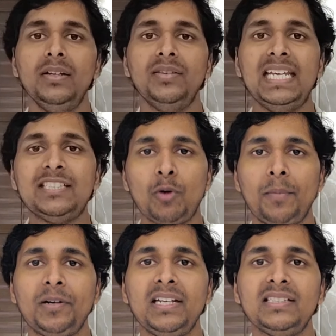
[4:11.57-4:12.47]
These
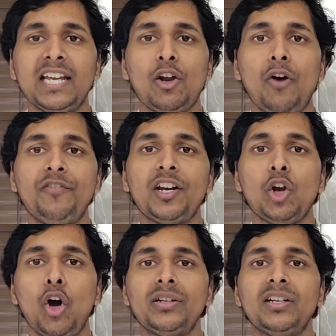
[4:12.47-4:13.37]
properties can offer
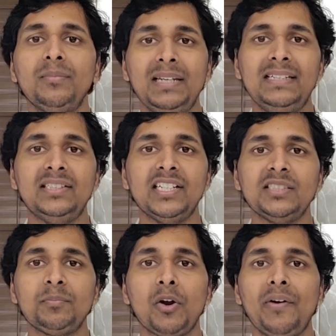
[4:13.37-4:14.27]
long-term
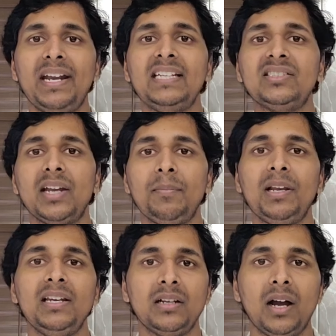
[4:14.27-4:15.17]
leases, providing
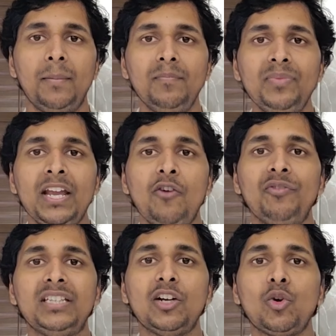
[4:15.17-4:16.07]
stable income.
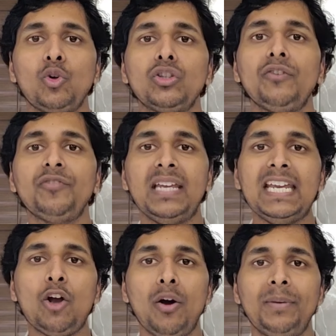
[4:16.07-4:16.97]
With the growth of
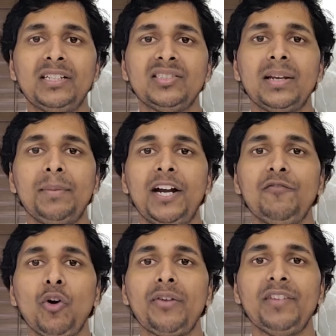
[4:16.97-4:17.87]
e-commerce,
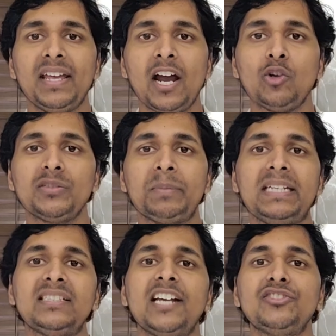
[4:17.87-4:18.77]
demand for warehouse
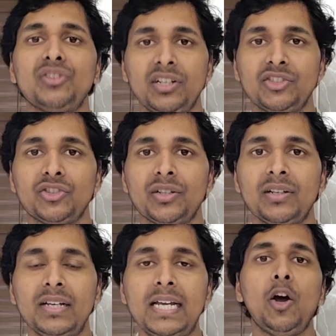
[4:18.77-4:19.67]
space has surged.
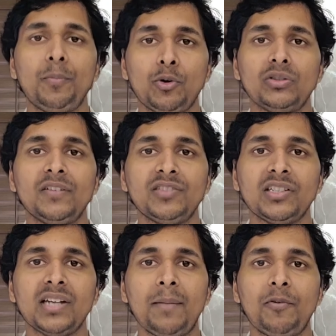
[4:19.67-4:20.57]
Now, pros of
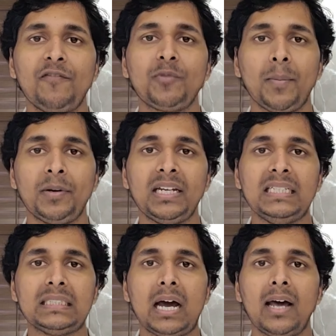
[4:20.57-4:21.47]
such type of
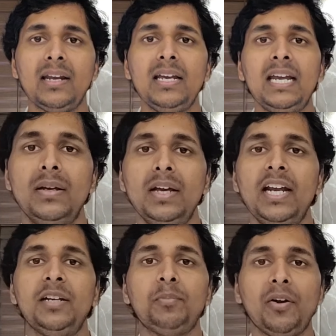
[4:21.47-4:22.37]
properties are
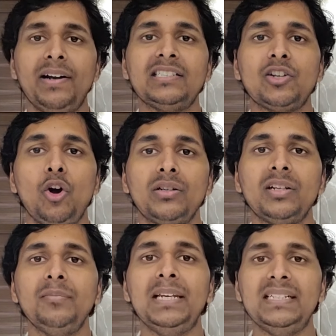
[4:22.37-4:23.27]
it provides
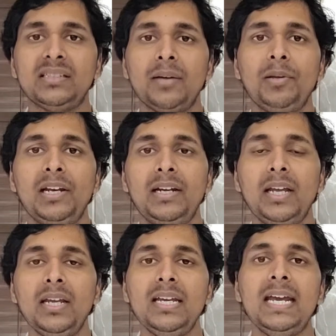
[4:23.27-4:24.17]
long-term lease
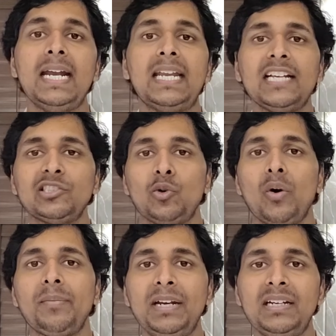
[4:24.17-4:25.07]
stability, it has
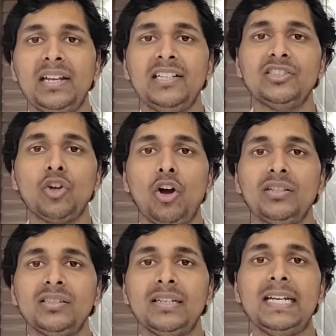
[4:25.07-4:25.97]
lower maintenance
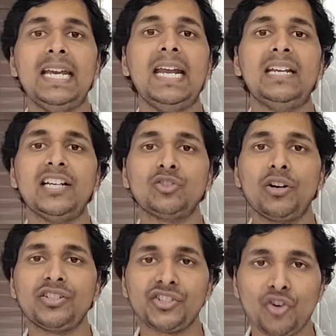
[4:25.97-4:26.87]
cost, it has
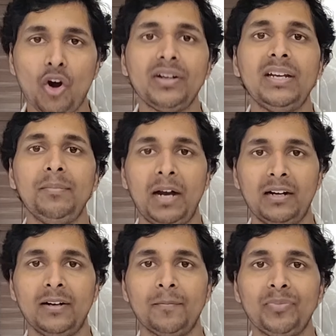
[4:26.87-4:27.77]
got strong
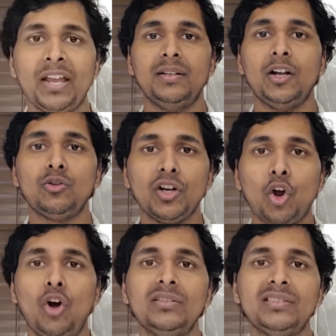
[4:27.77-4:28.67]
demand. Now, the
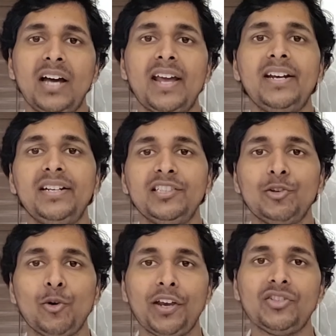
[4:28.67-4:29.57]
cons are it is
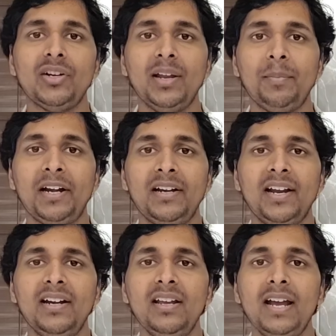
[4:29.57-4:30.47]
location
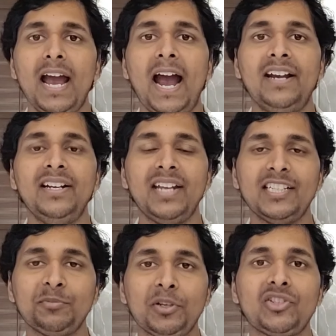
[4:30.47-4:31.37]
dependent and it
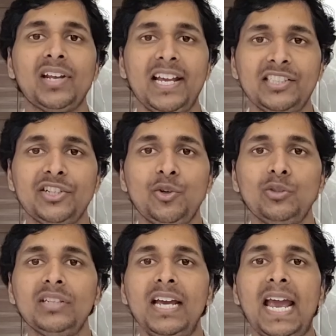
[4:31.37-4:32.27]
has specialized
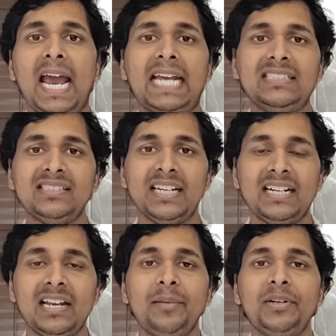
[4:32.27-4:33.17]
use, hence
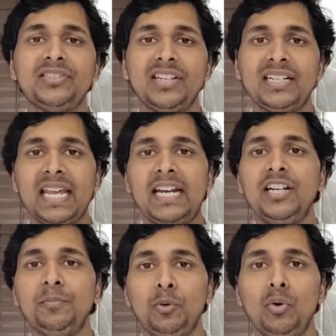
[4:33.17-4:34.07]
it limits the
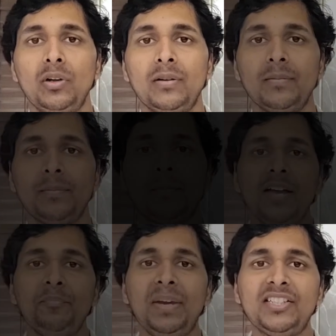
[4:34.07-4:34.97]
tenant pool.
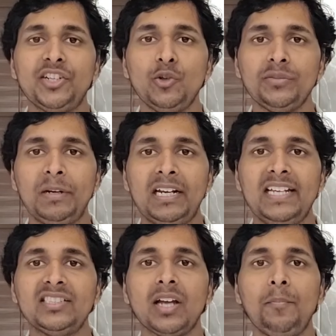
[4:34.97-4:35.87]
Mixed use
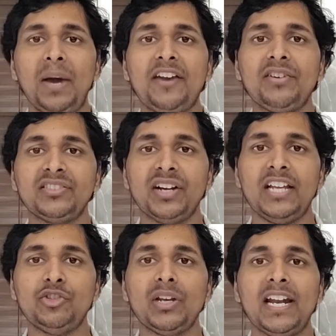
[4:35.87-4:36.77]
buildings combine
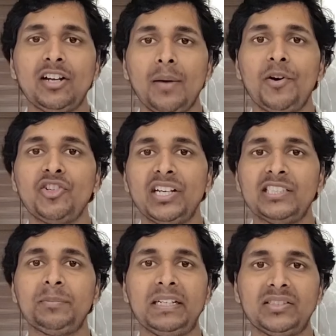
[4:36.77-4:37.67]
residential and commercial
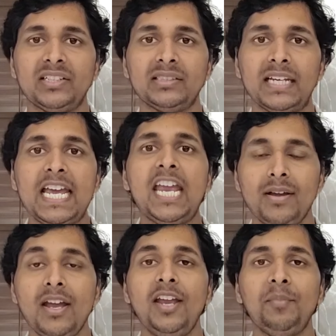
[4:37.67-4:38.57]
spaces.
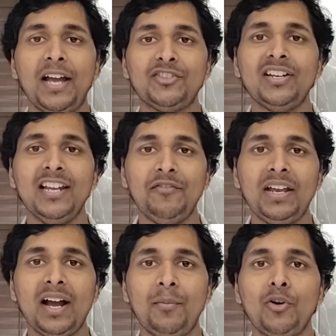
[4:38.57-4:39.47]
Imagine
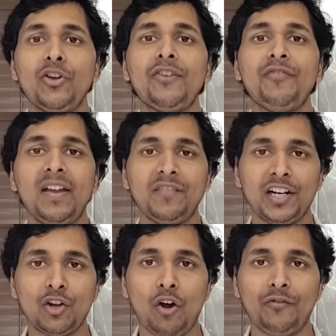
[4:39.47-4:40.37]
living above your
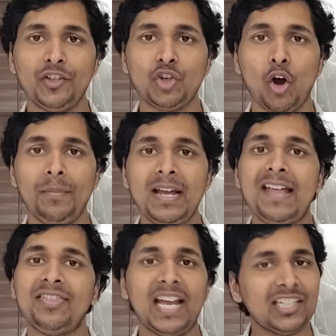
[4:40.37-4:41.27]
favorite coffee
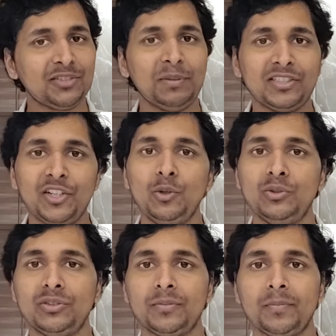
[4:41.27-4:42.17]
shop, that's mixed
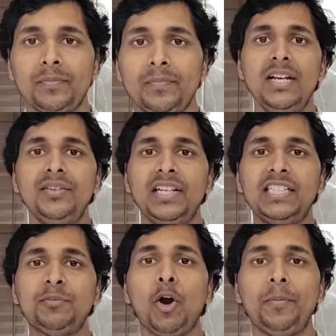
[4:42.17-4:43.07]
use.
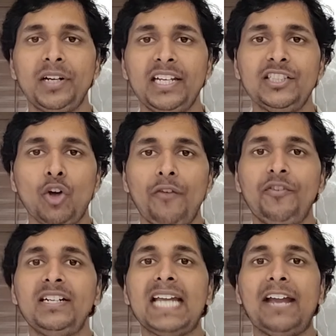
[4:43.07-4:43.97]
These properties
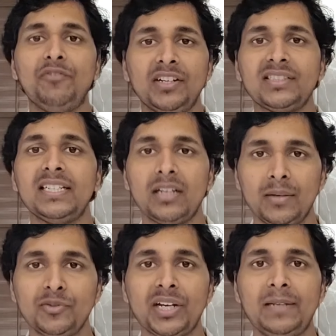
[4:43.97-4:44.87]
offer diverse
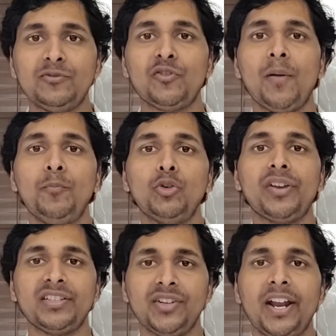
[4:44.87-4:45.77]
income streams from both
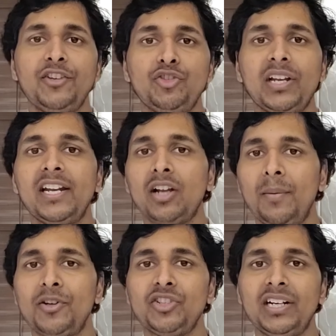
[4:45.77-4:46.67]
residential and
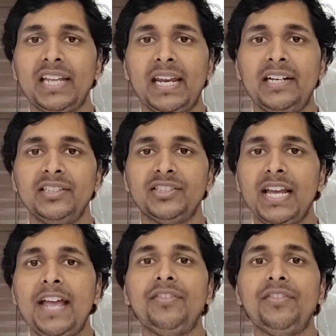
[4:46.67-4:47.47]
commercial tenants.